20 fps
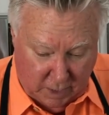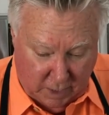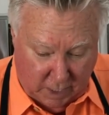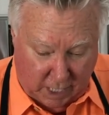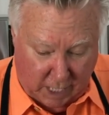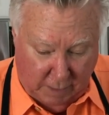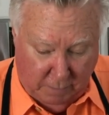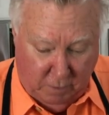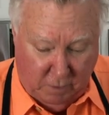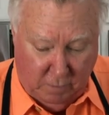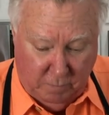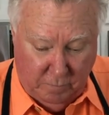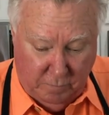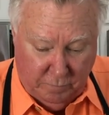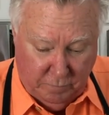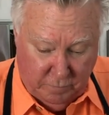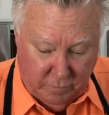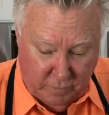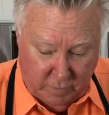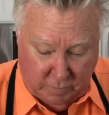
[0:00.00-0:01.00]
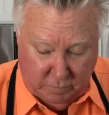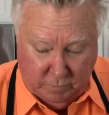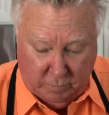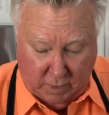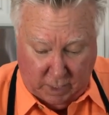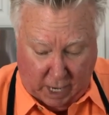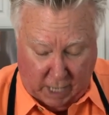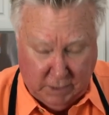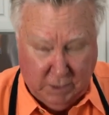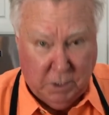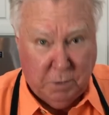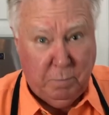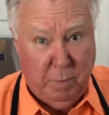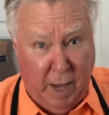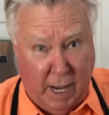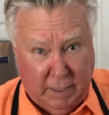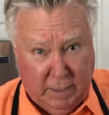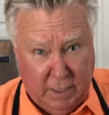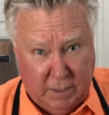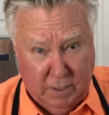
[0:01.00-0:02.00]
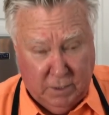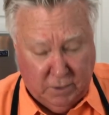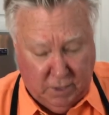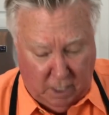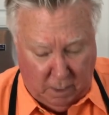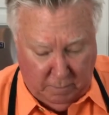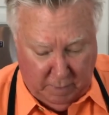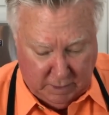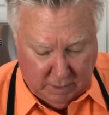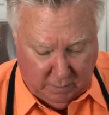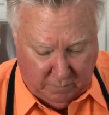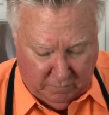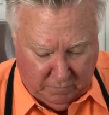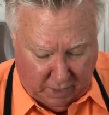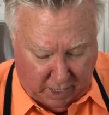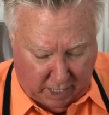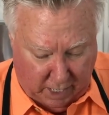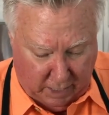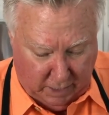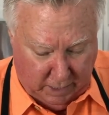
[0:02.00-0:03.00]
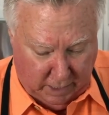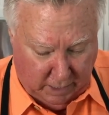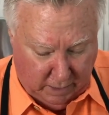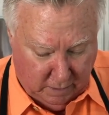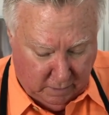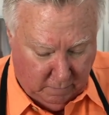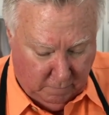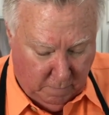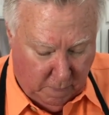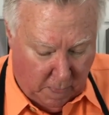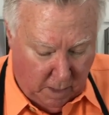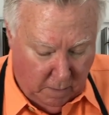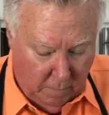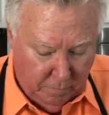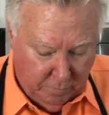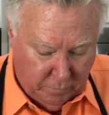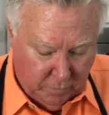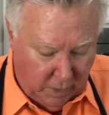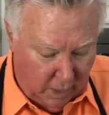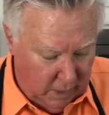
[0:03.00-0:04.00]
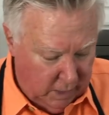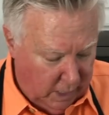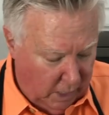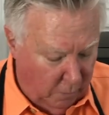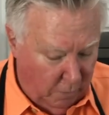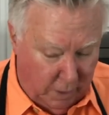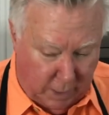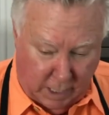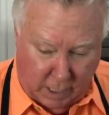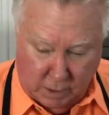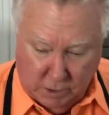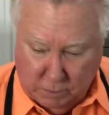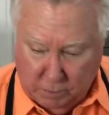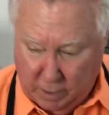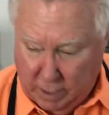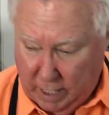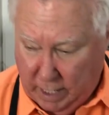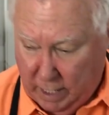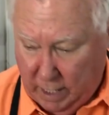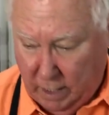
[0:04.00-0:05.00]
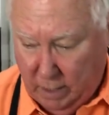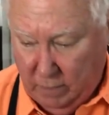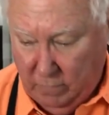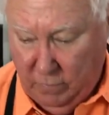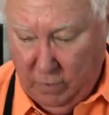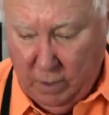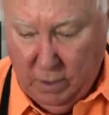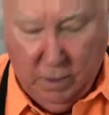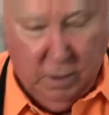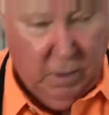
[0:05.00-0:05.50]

Neighbor, I suspect this is going to be some fine eating. Now what else we have